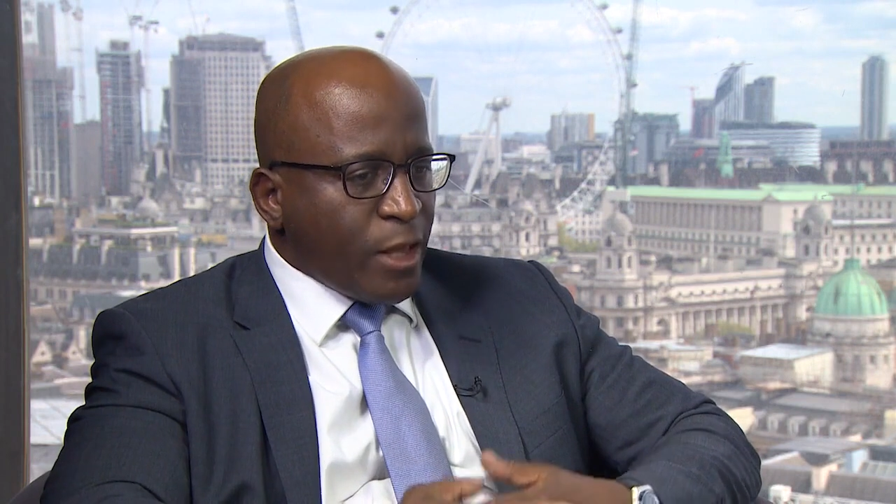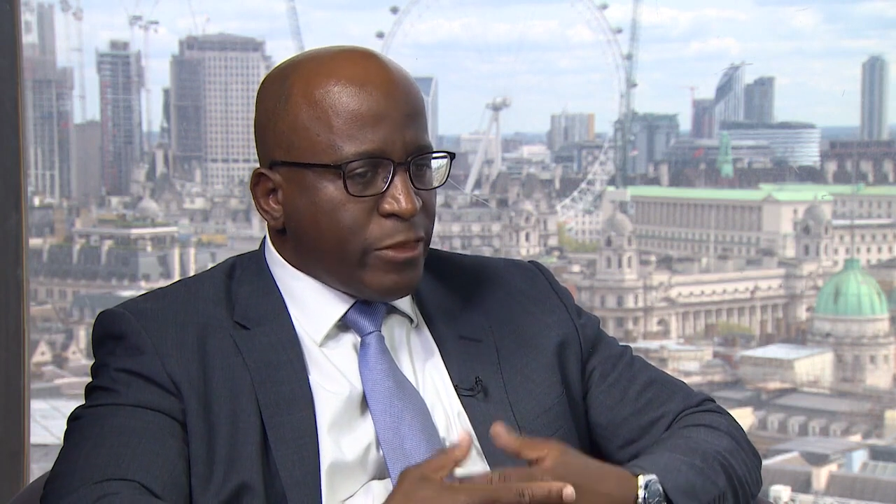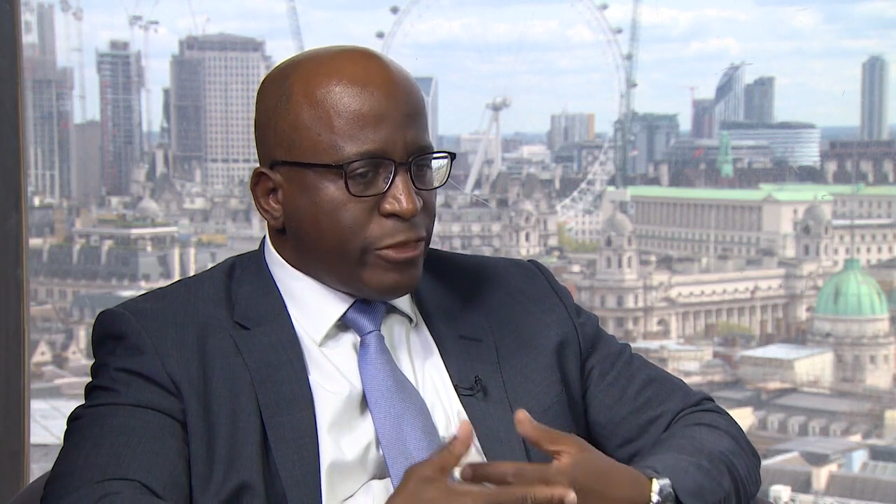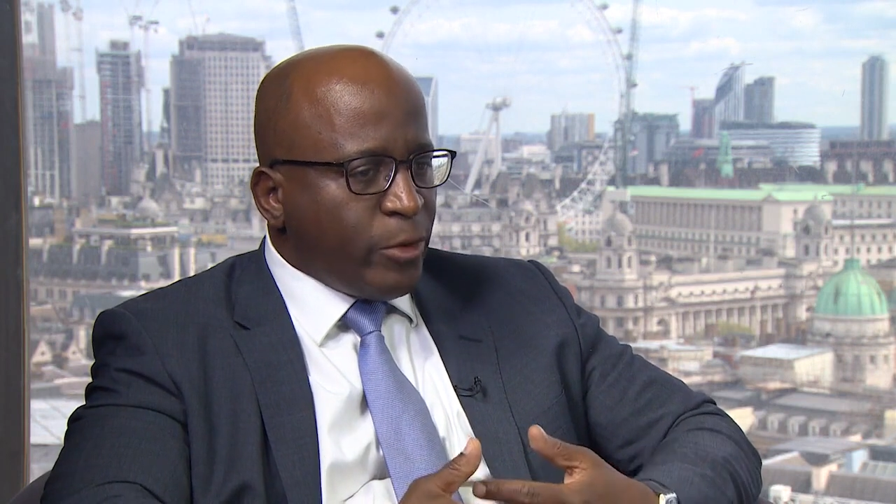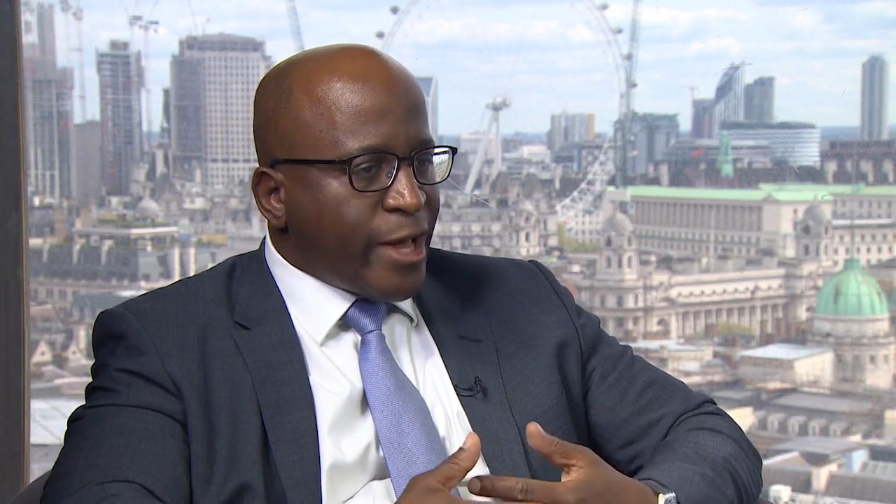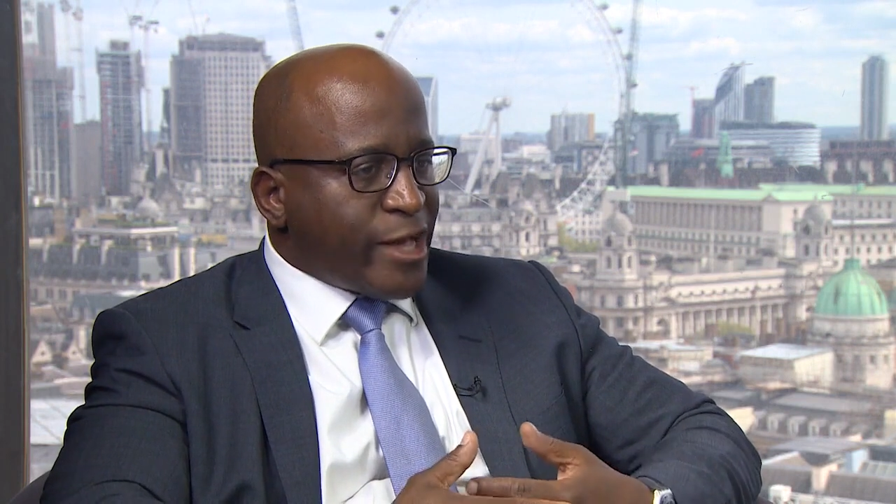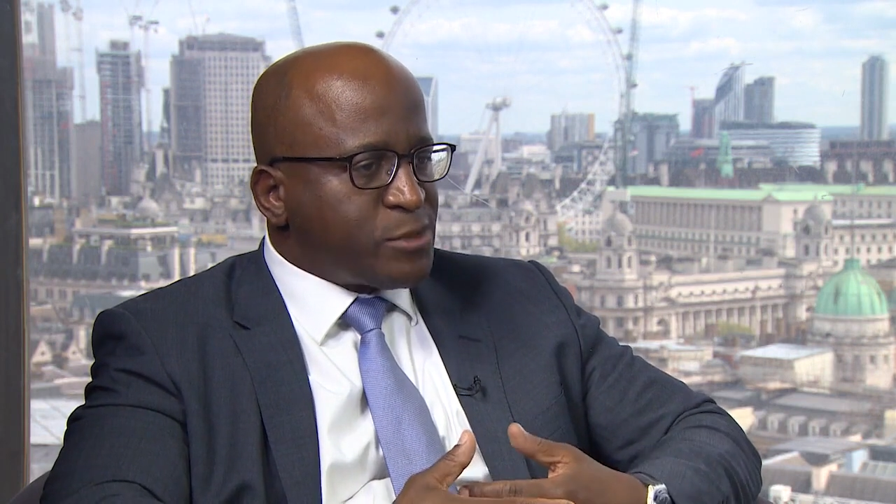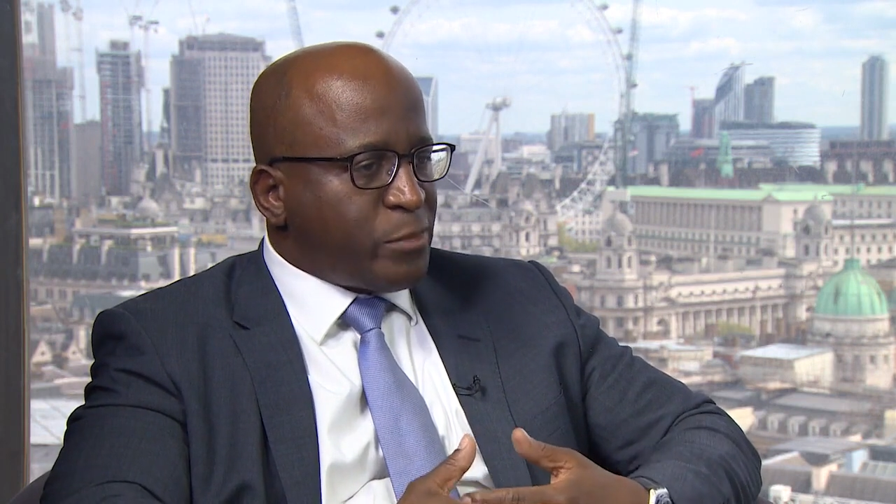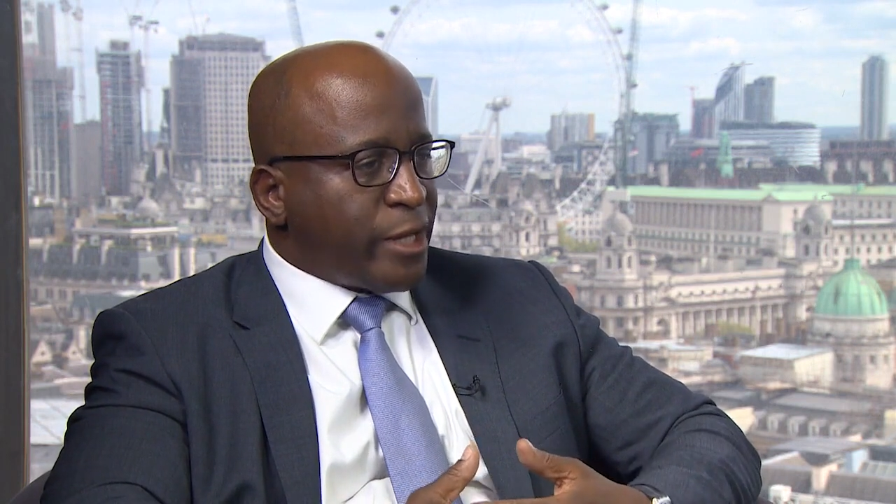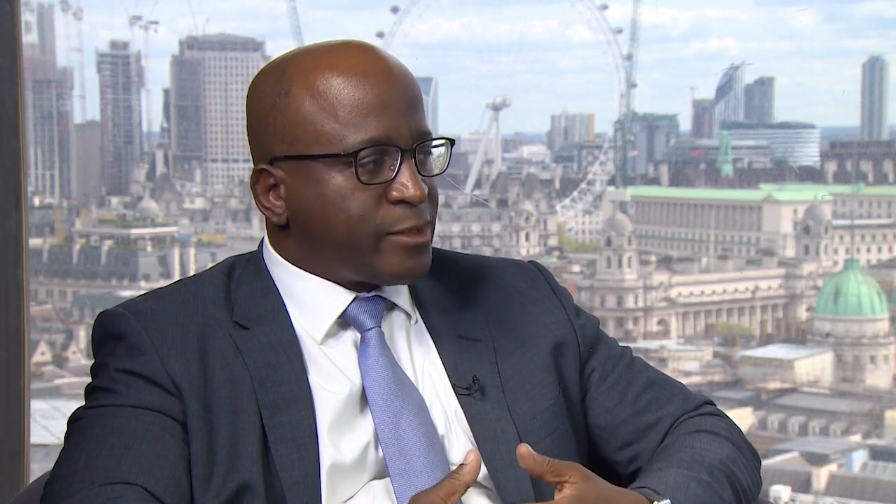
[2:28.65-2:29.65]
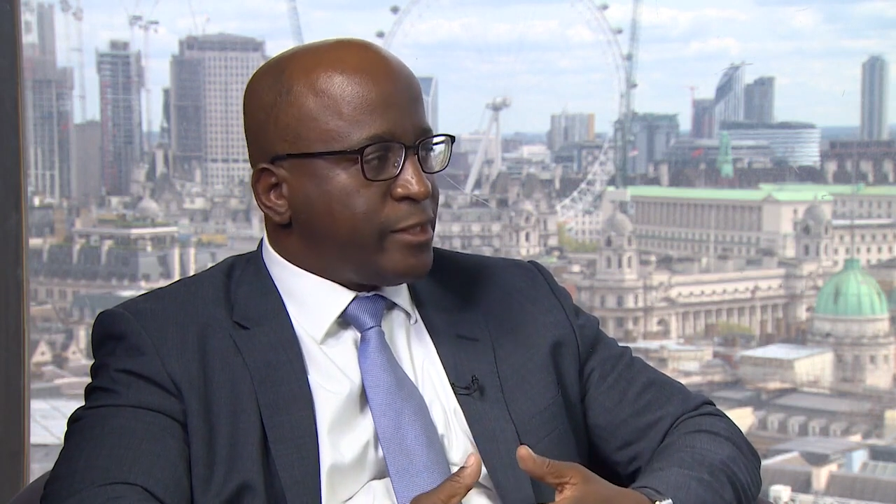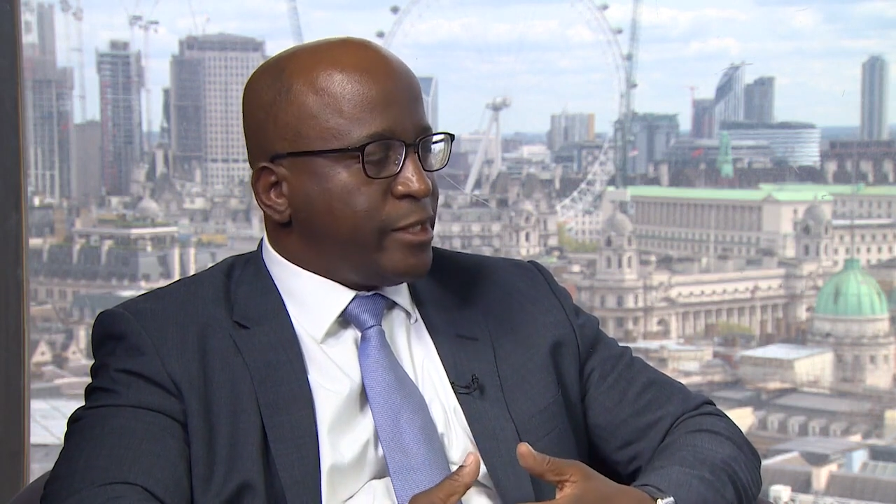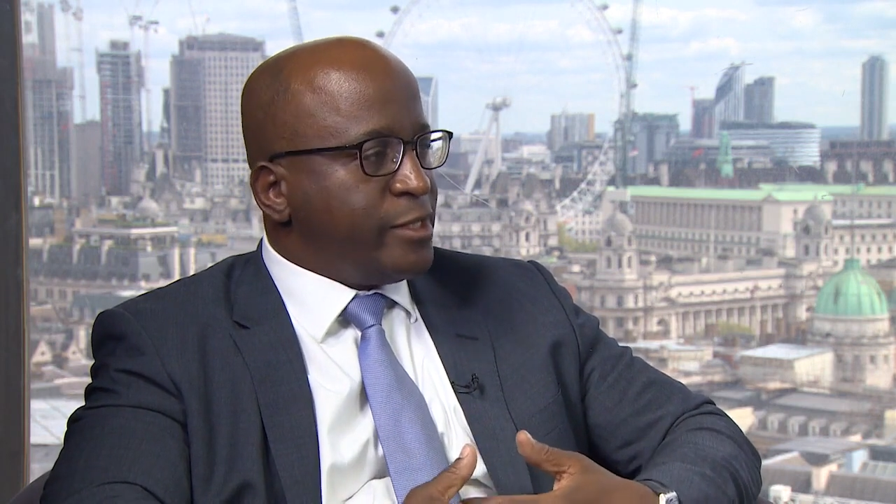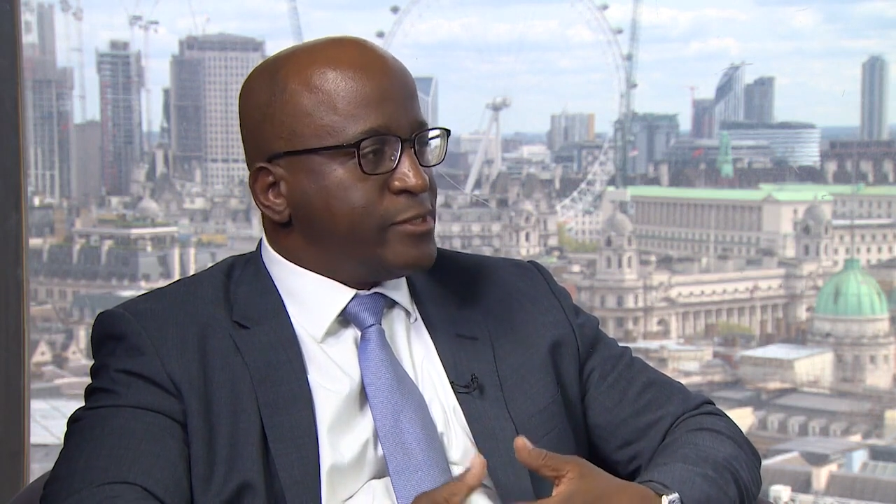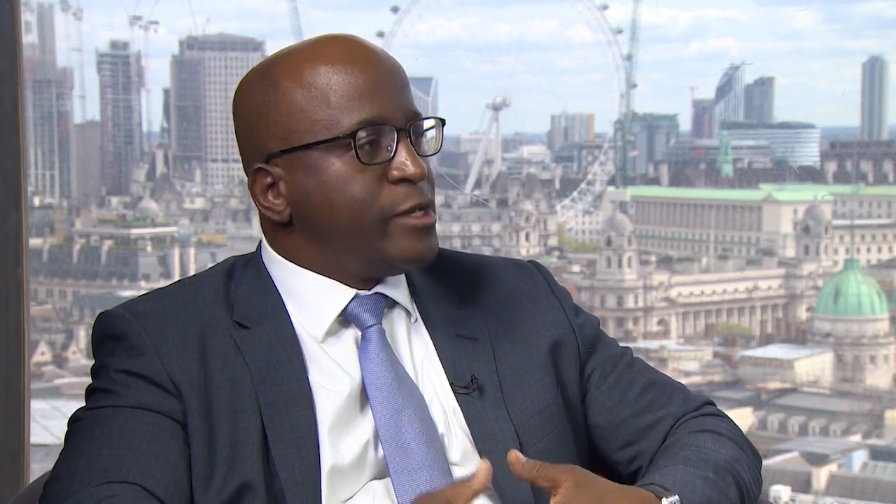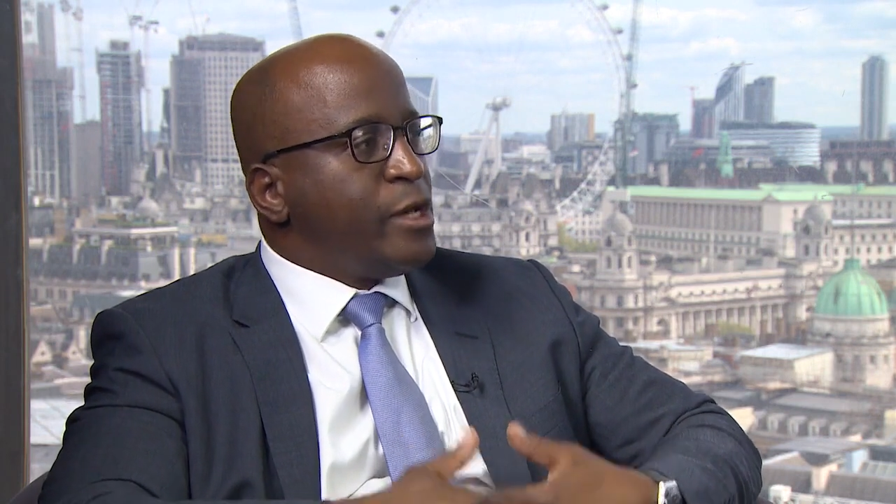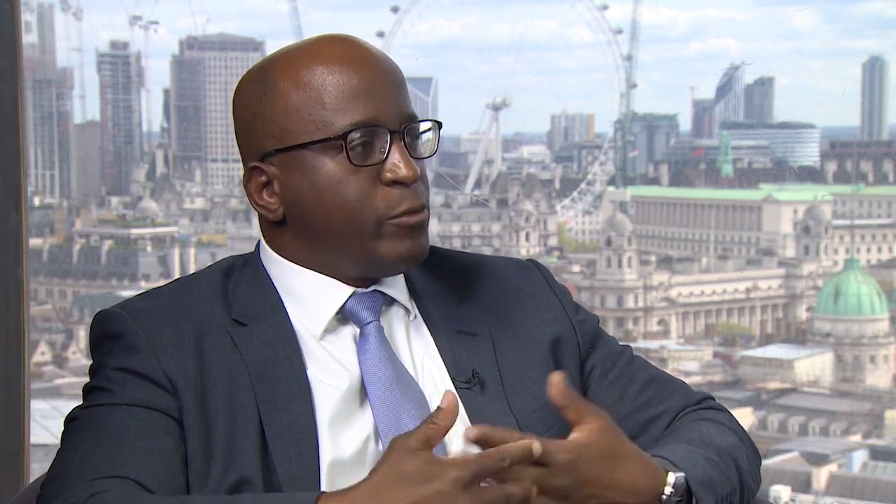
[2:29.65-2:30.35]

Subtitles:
The third aspect is